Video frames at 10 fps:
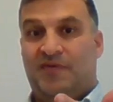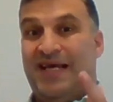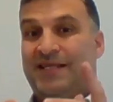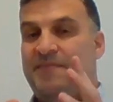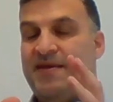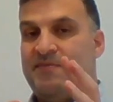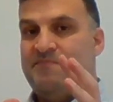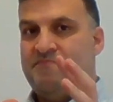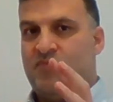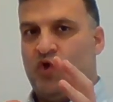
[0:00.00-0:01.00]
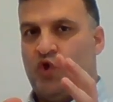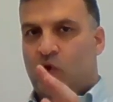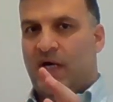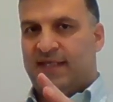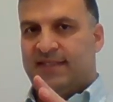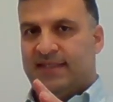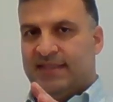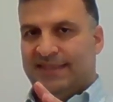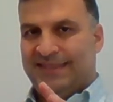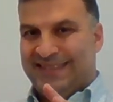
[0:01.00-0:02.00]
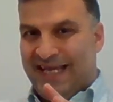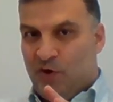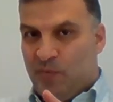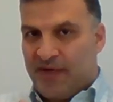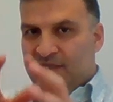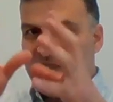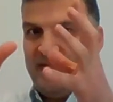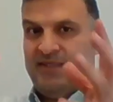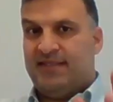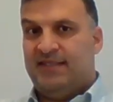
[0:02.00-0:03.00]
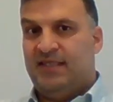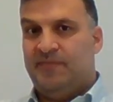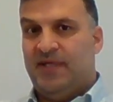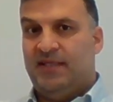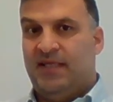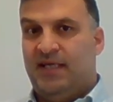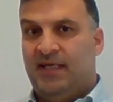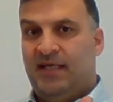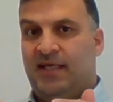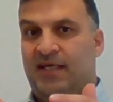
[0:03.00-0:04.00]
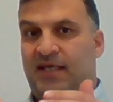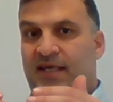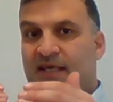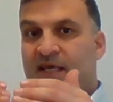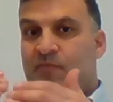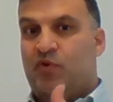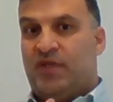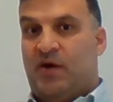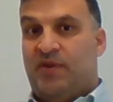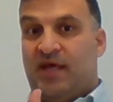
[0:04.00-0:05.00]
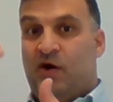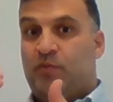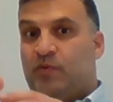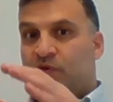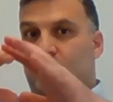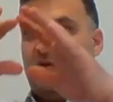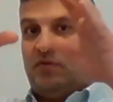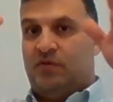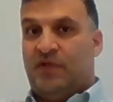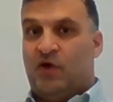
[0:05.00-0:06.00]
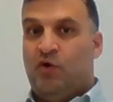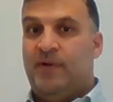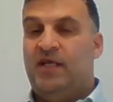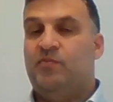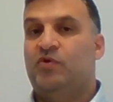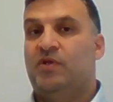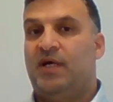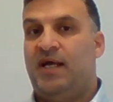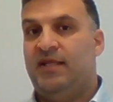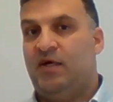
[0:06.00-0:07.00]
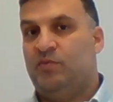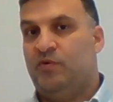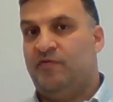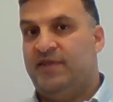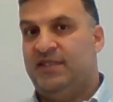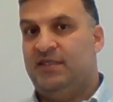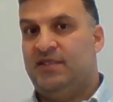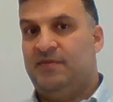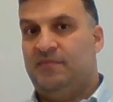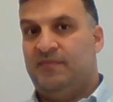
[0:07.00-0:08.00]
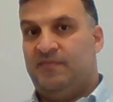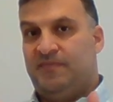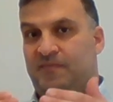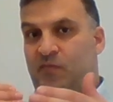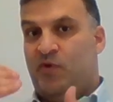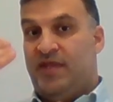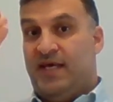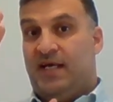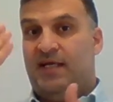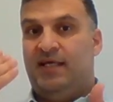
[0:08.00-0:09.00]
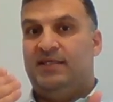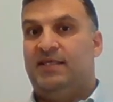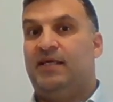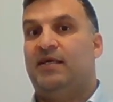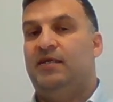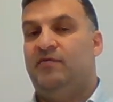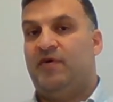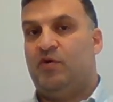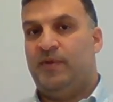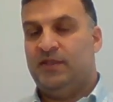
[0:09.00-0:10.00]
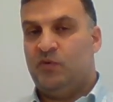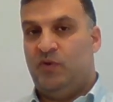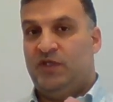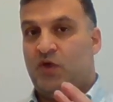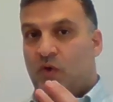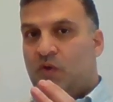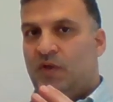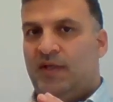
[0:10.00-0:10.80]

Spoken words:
that show us the operation of the system and the input and the output, the global input and output of the system with the external environment. We saw